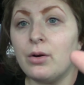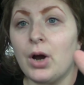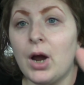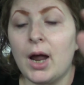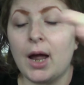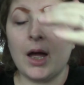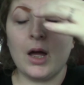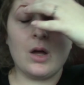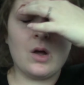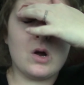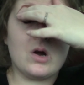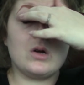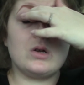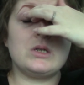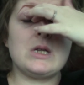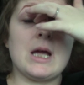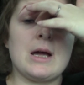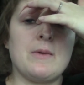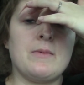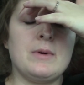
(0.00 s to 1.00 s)

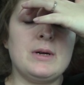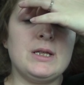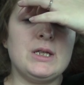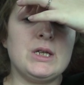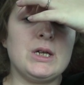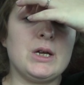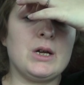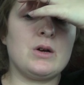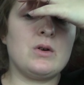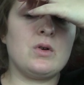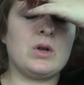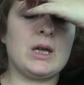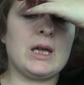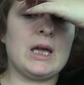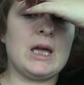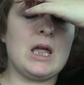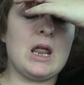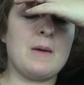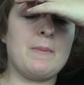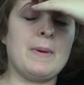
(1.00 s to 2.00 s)
around. I went to go
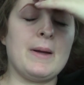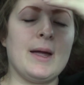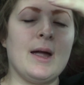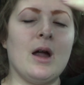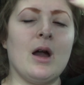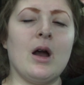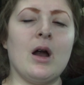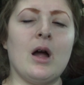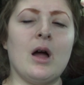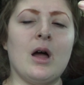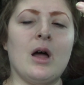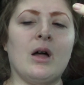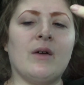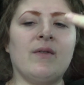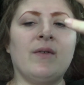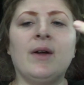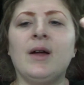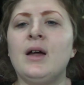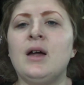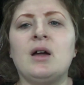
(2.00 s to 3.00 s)
get a pair
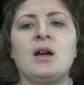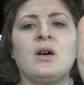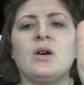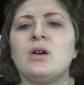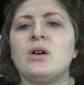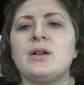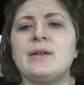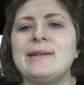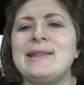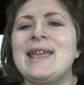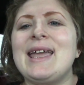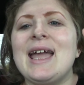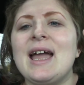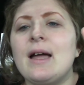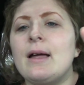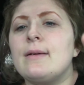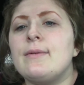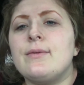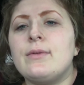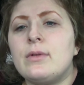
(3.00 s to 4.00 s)
of, they
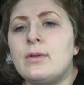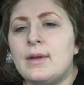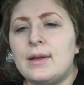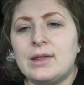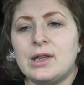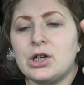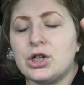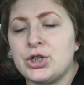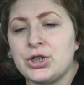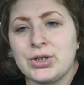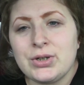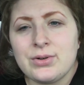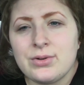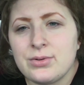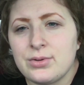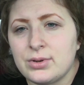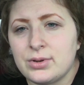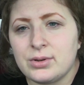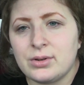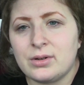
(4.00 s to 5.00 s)
have, their
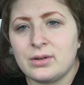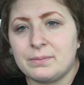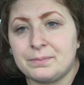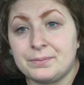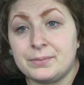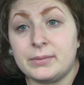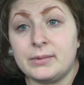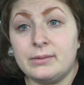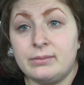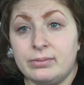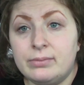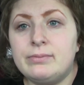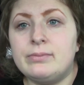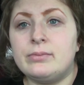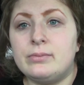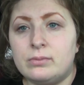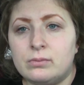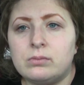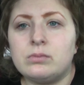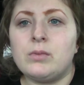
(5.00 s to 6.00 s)
shoes are
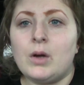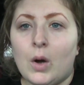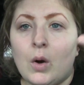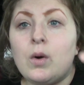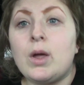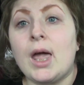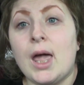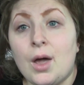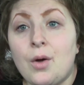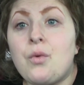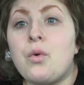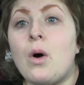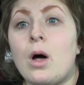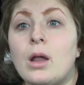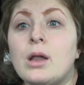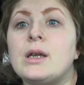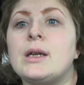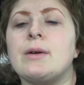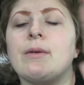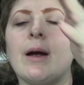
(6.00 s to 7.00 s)
okay
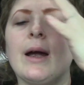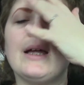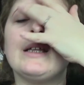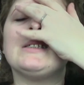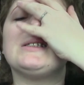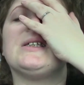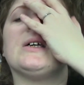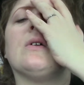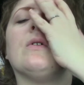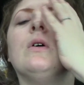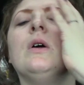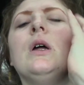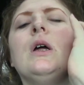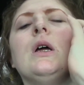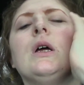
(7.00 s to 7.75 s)
quality, right? So